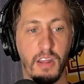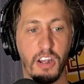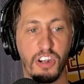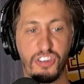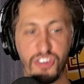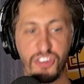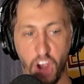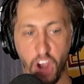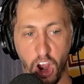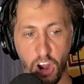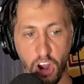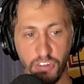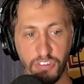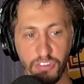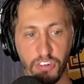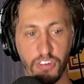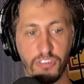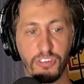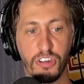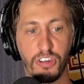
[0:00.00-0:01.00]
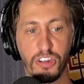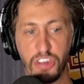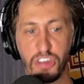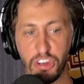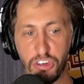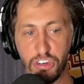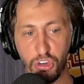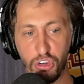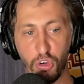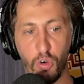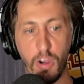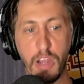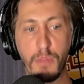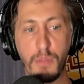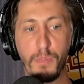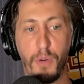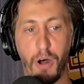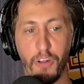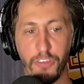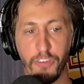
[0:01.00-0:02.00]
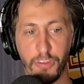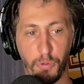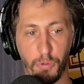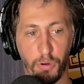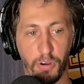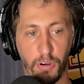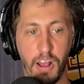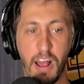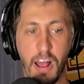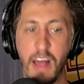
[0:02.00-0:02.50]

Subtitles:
Chargers, Detroit, Baltimore.